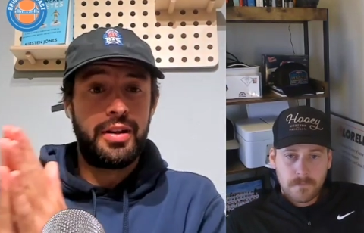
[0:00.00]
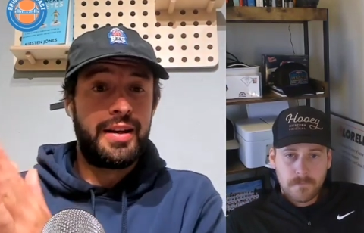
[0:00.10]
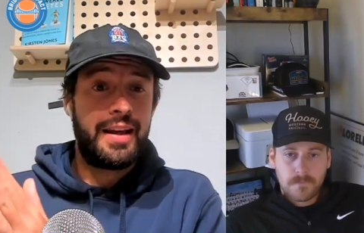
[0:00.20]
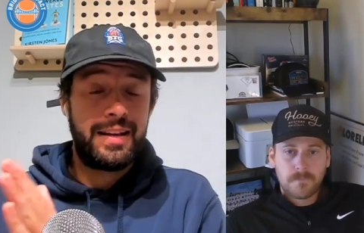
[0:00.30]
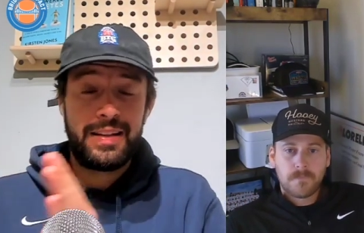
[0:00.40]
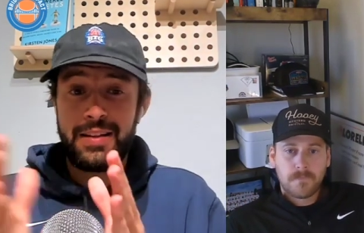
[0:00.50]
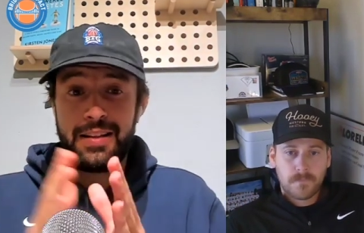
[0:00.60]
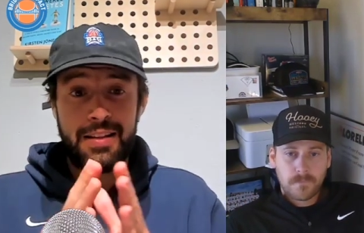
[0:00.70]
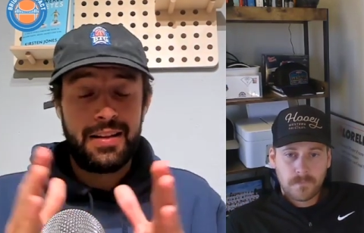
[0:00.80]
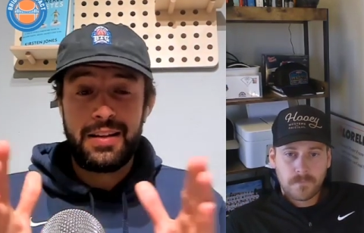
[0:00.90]
Speaker 1: than
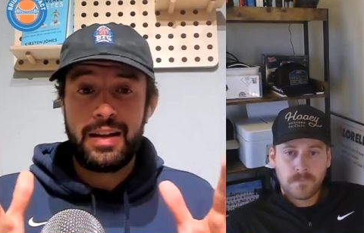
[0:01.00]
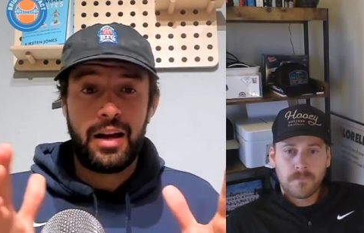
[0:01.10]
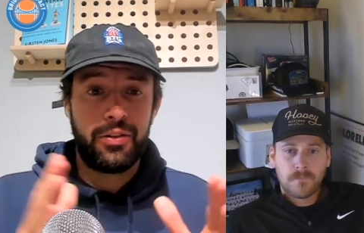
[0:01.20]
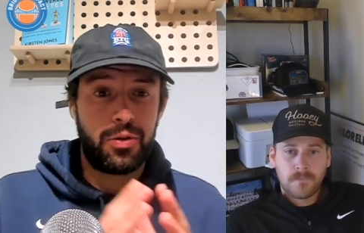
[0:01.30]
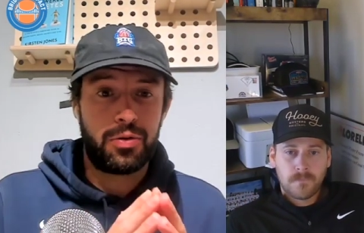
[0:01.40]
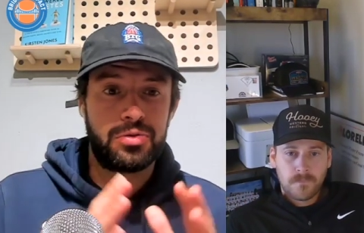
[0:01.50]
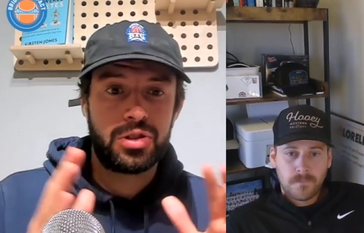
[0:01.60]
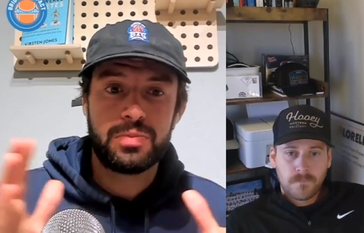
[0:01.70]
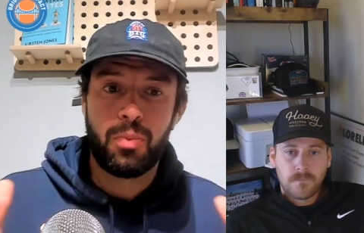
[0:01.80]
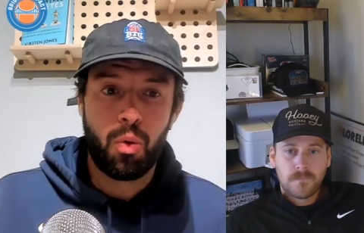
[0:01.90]
any any other
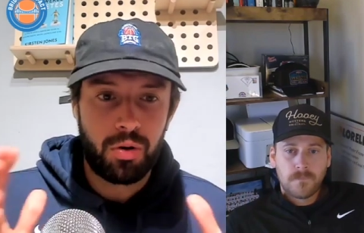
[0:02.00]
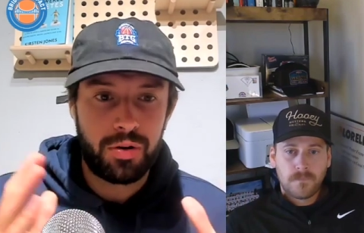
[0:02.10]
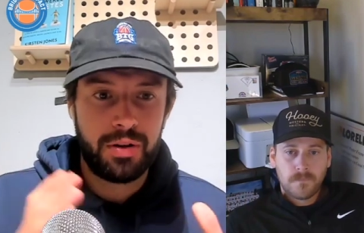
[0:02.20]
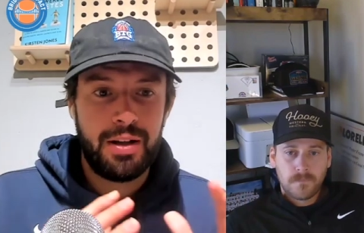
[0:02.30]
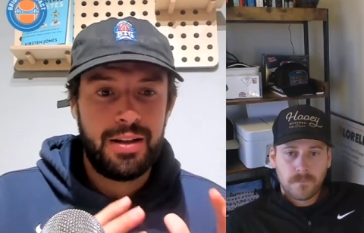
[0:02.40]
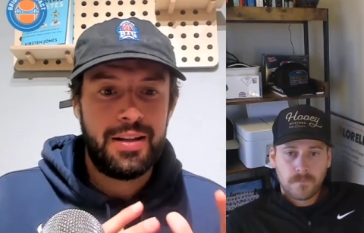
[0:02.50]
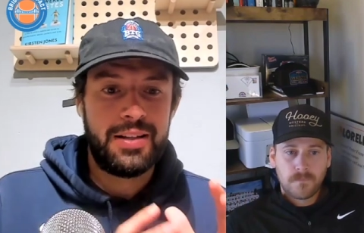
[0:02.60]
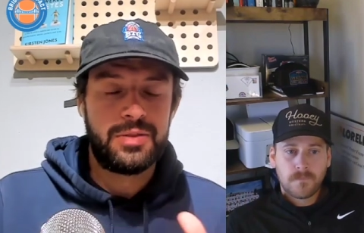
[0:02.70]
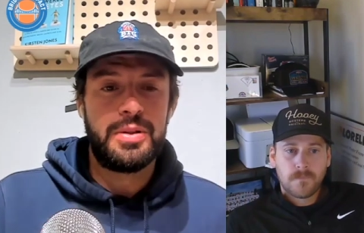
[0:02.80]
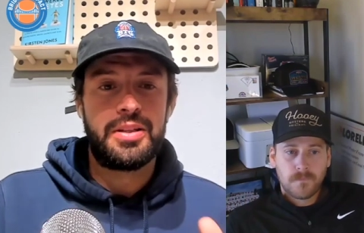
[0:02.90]
sport,
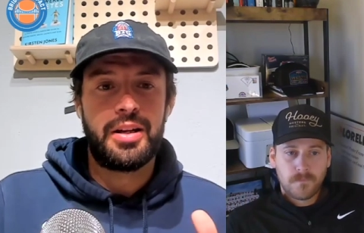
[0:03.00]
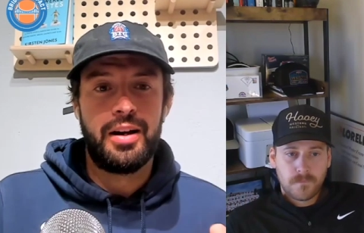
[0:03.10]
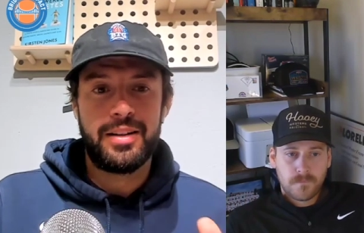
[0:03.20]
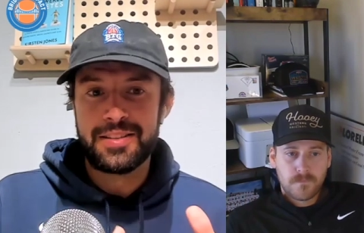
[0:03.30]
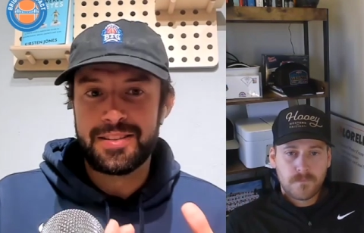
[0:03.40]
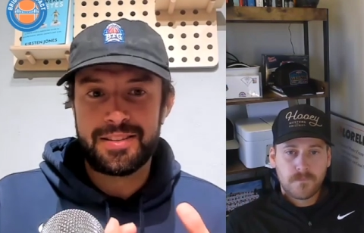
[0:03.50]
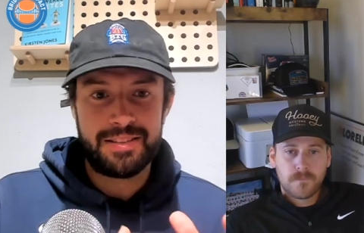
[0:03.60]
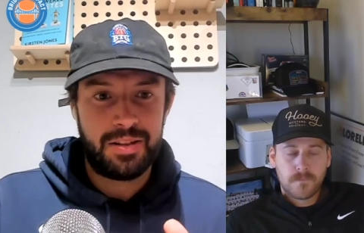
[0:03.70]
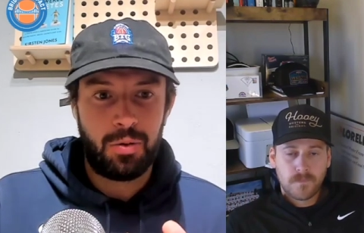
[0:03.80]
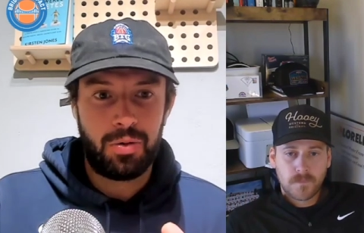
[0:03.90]
is because,
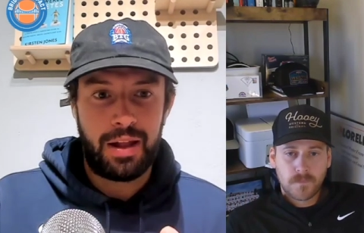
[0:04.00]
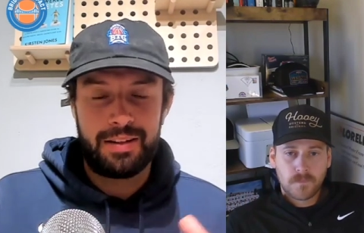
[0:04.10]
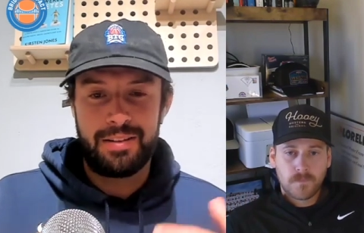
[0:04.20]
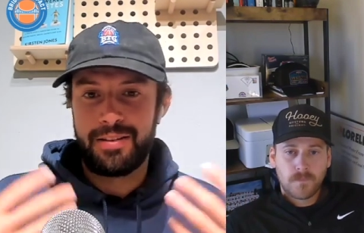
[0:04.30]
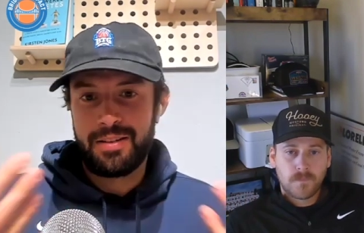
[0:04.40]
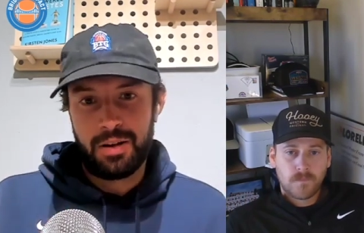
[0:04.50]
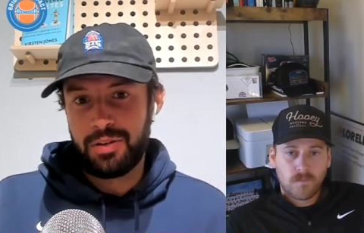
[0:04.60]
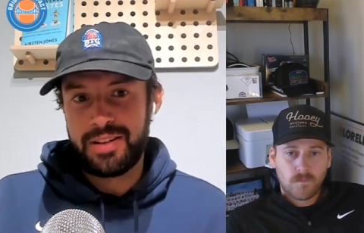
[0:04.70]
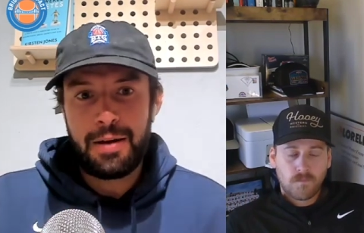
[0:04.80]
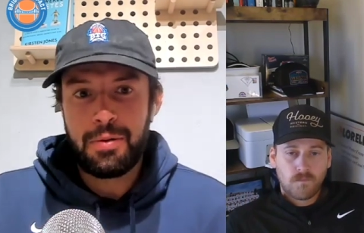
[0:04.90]
you know, like, you know,
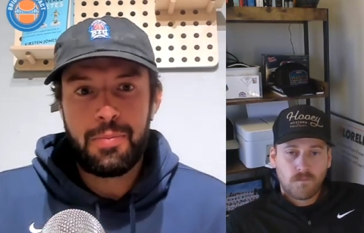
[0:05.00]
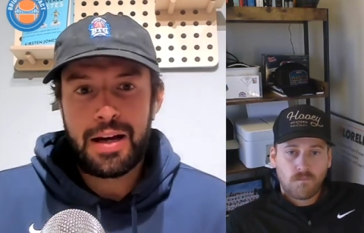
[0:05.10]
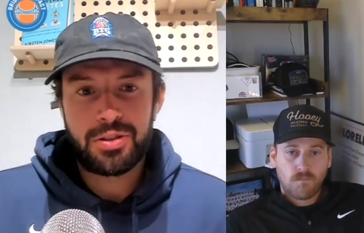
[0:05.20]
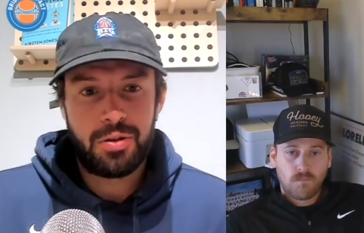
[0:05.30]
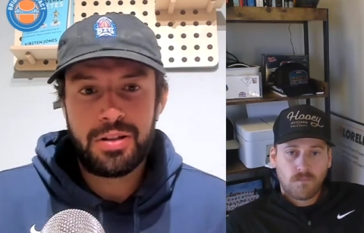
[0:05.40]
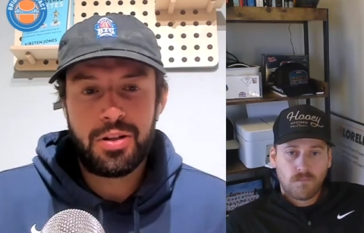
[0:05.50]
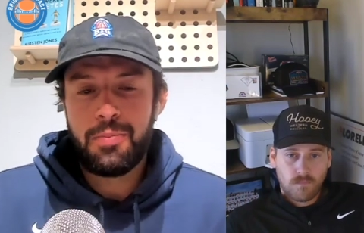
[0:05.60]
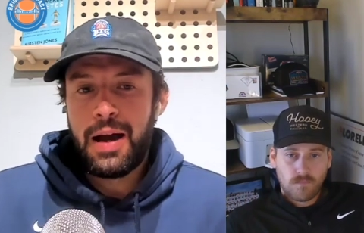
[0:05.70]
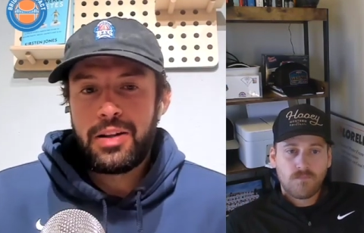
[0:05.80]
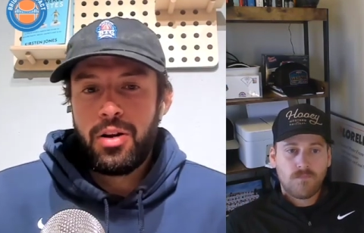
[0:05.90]
the Diamondbacks are in your
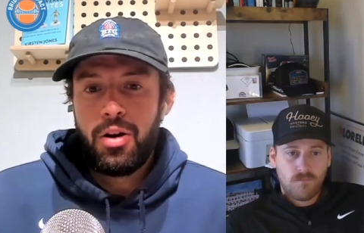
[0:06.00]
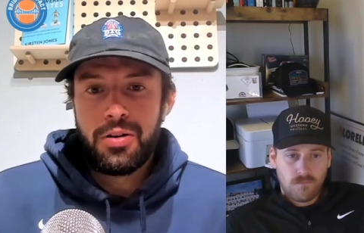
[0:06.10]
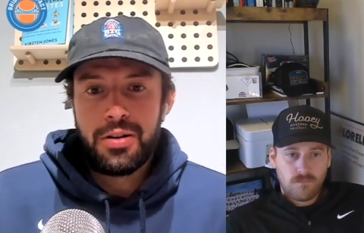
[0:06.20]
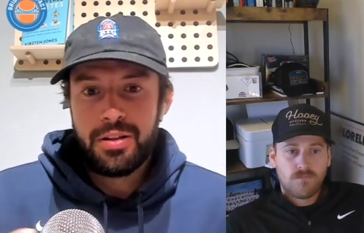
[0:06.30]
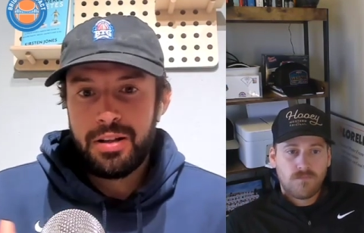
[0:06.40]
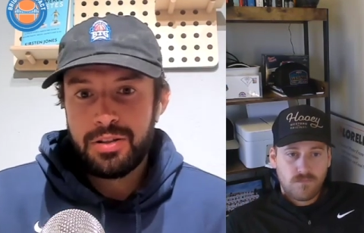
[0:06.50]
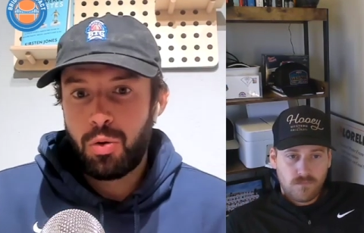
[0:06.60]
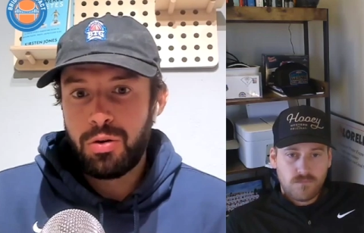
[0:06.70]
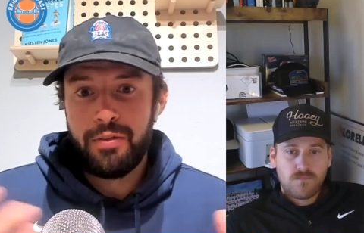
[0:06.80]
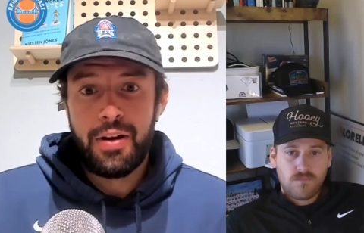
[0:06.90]
backyard, and and
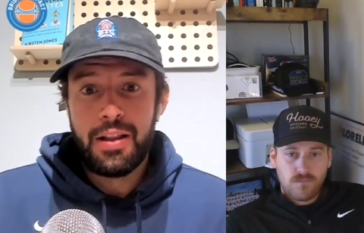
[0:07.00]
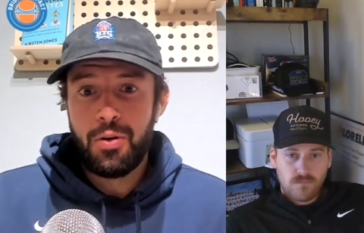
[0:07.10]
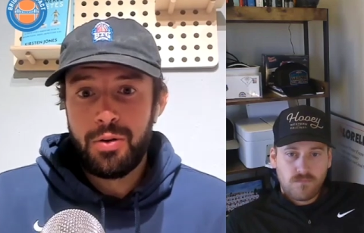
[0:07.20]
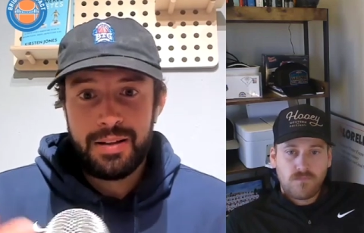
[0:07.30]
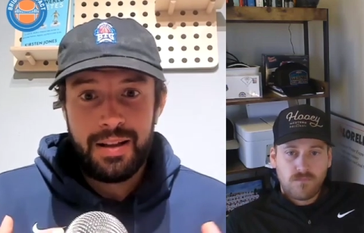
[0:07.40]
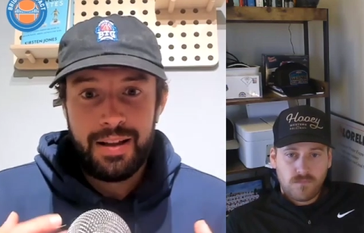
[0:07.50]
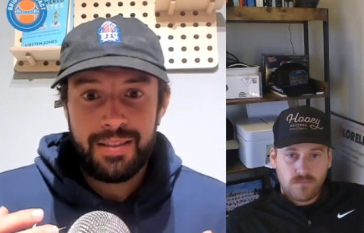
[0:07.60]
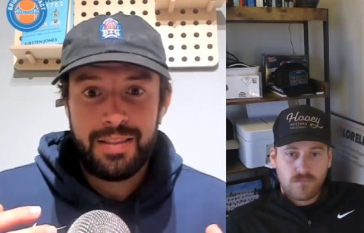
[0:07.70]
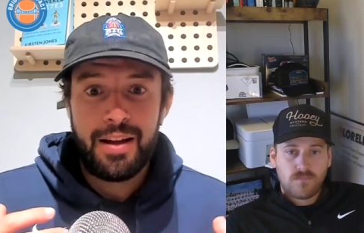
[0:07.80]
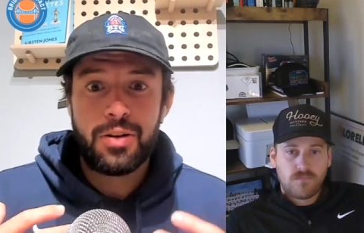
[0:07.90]
Torey Lovullo and,
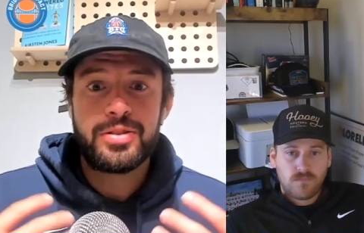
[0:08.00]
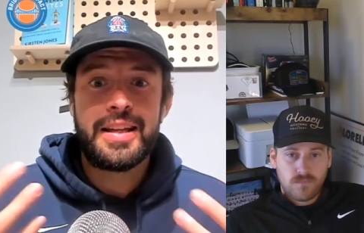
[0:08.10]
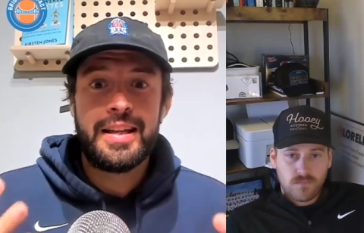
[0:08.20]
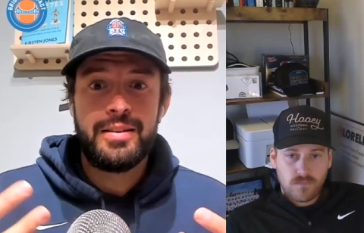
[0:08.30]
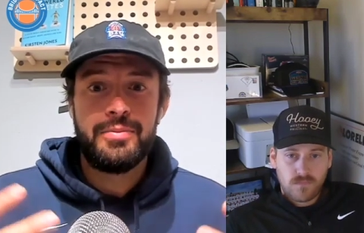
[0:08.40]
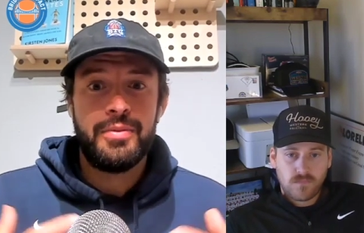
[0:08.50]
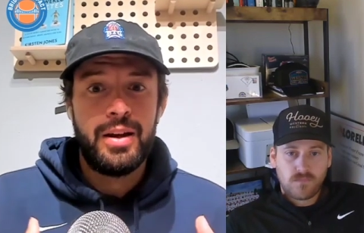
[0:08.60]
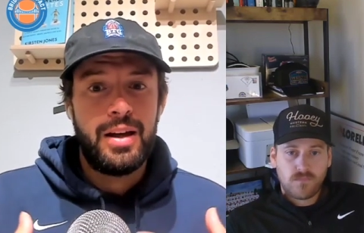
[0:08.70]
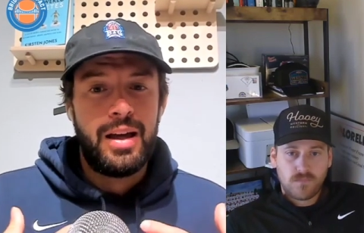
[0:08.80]
and their team.